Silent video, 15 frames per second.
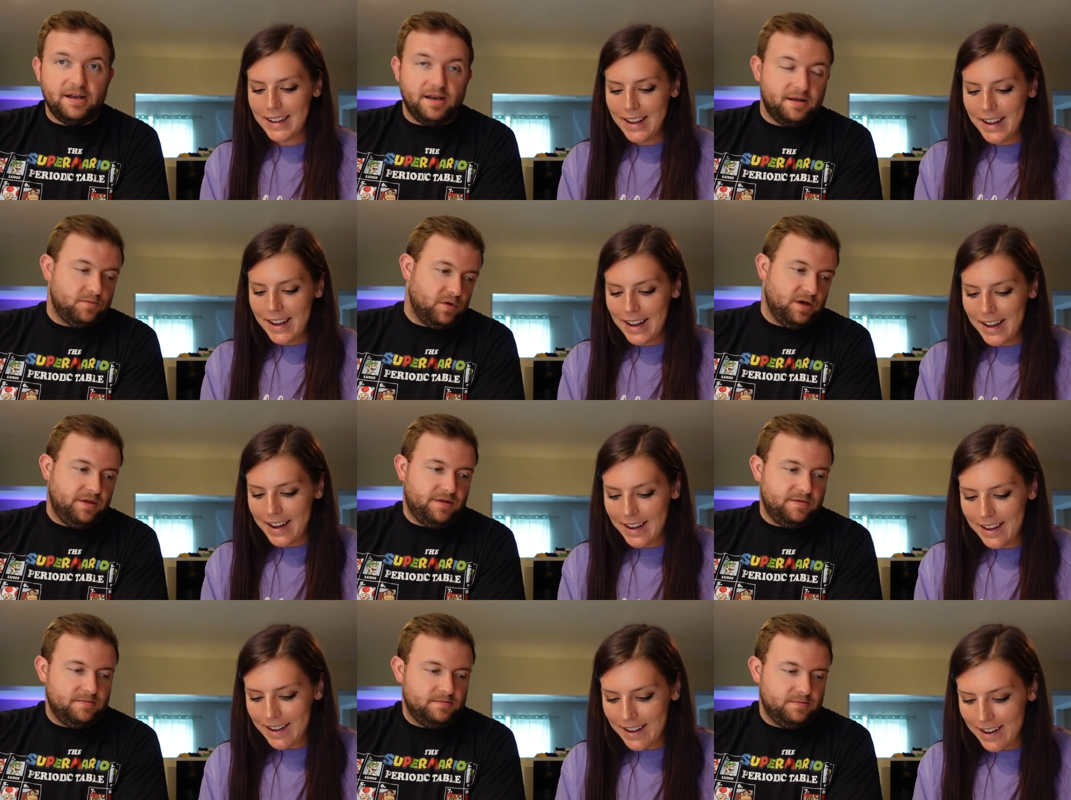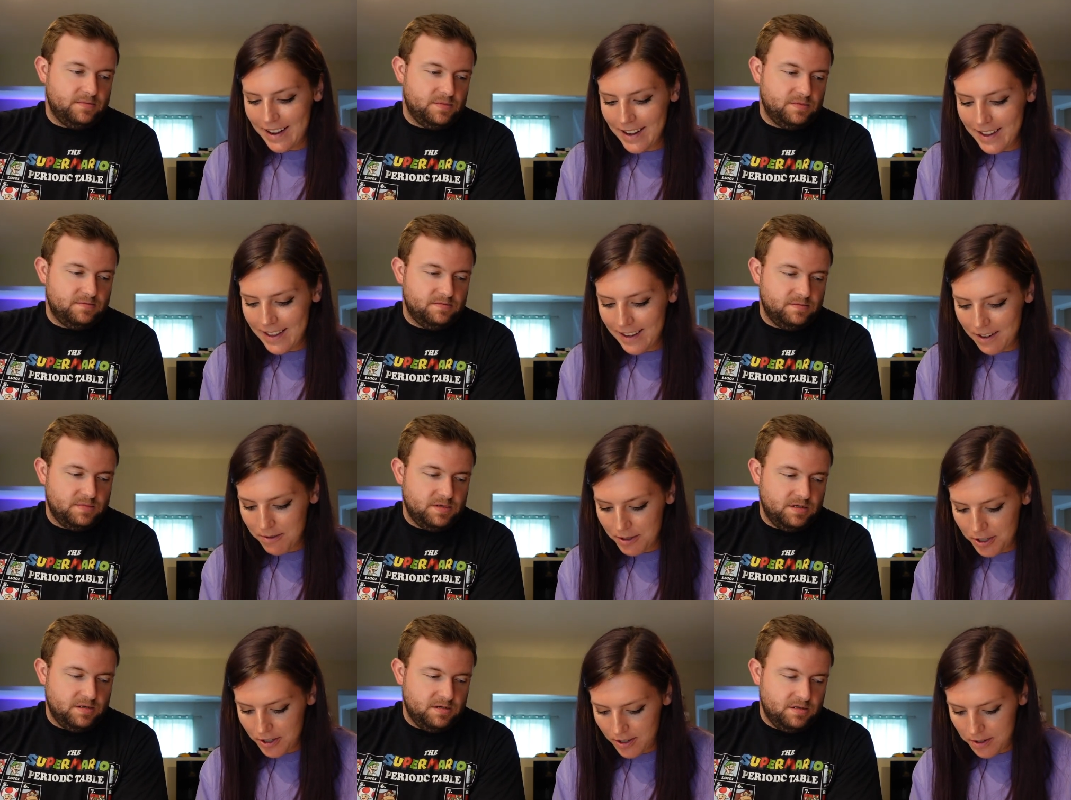Speaker 1: in with?
Speaker 2: I think
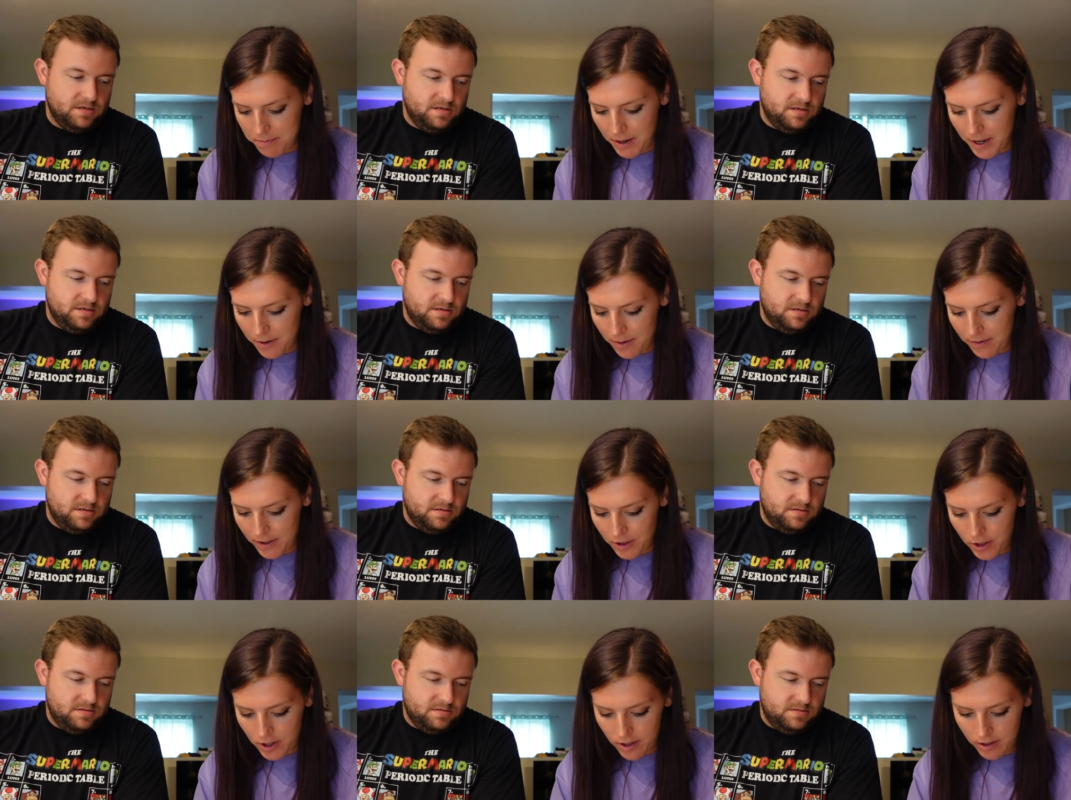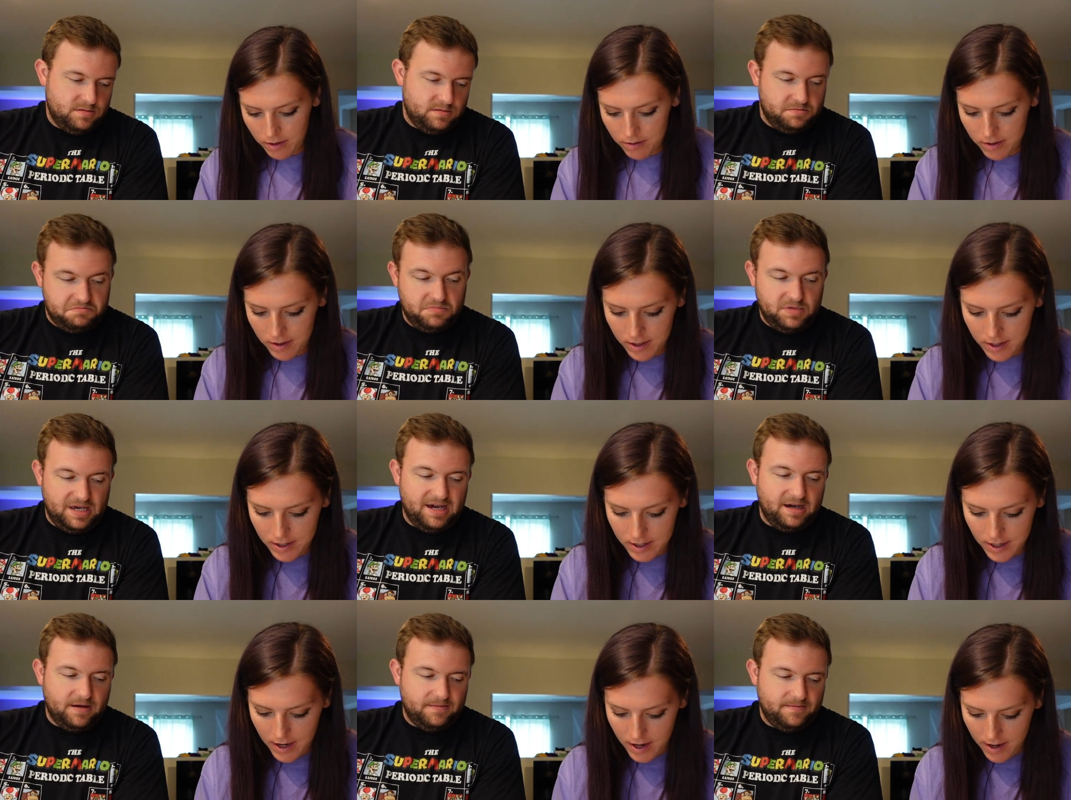we should just microwave the chocolate one. Let's
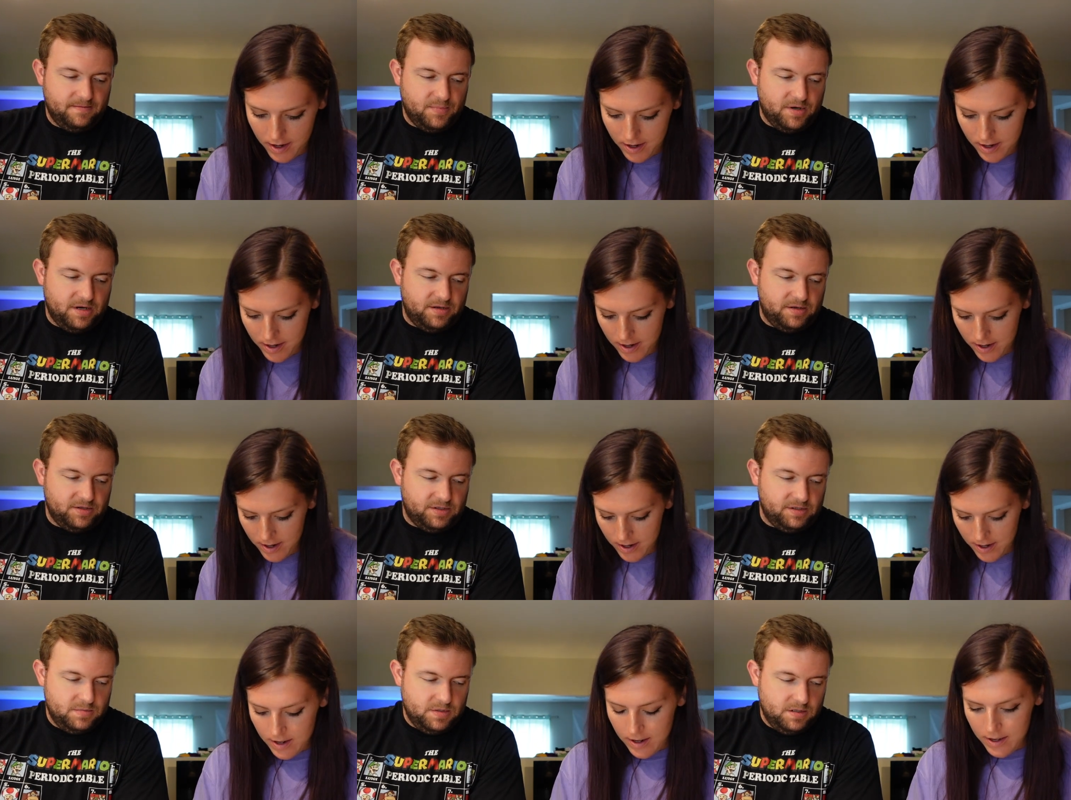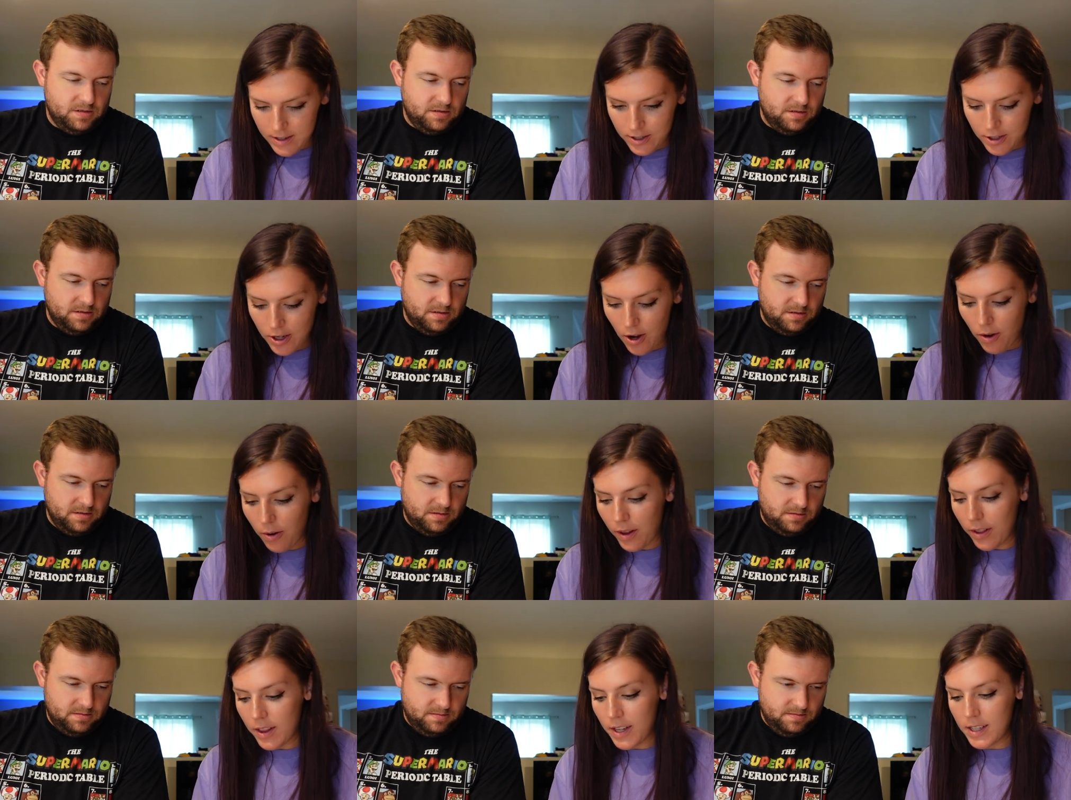yeah, see.
Speaker 1: Probably.
Speaker 2: So
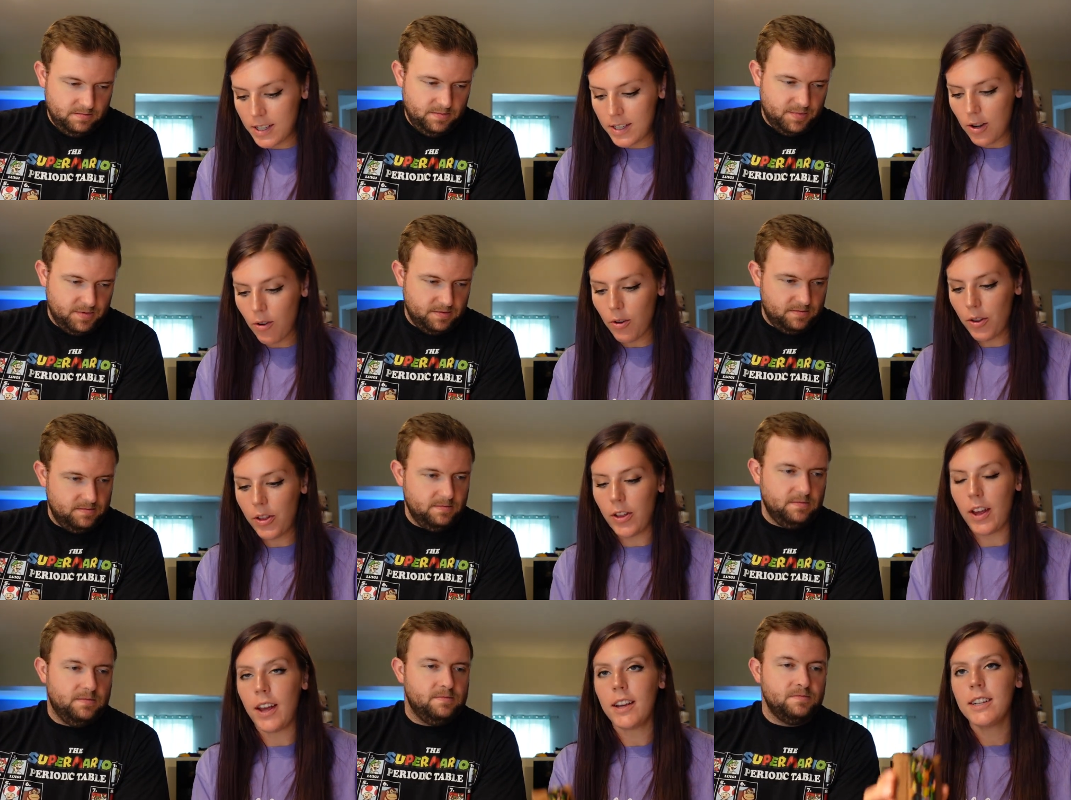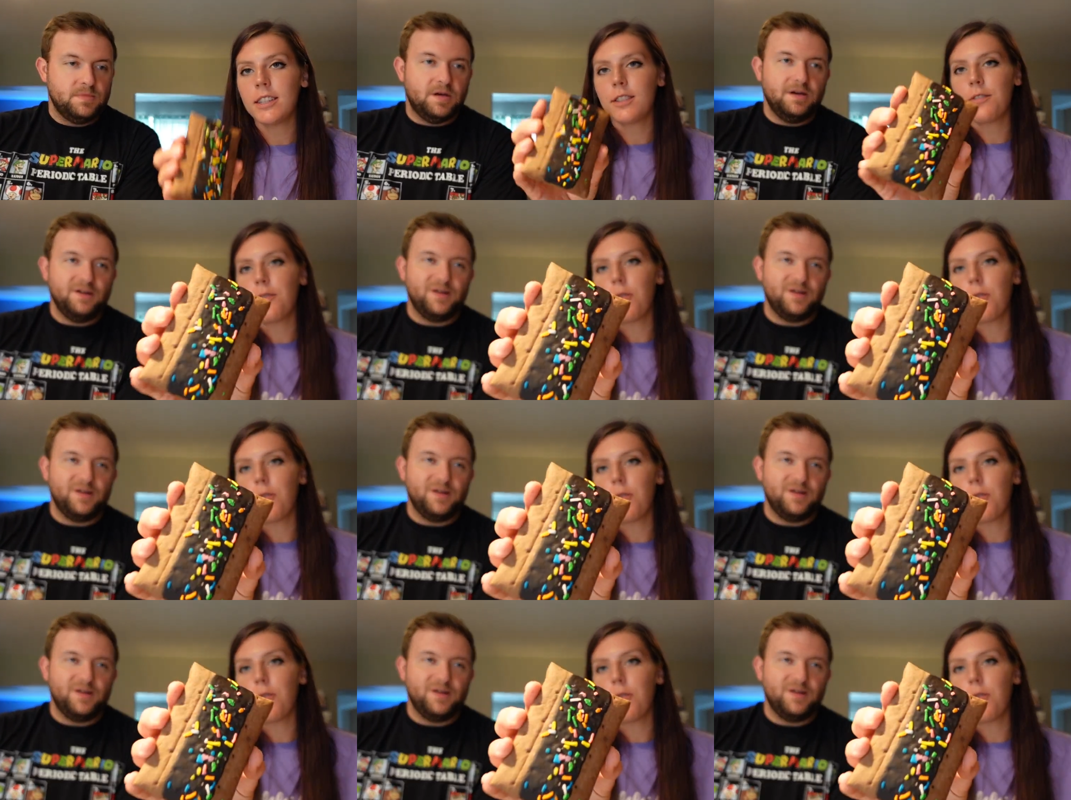this whole thing is oh.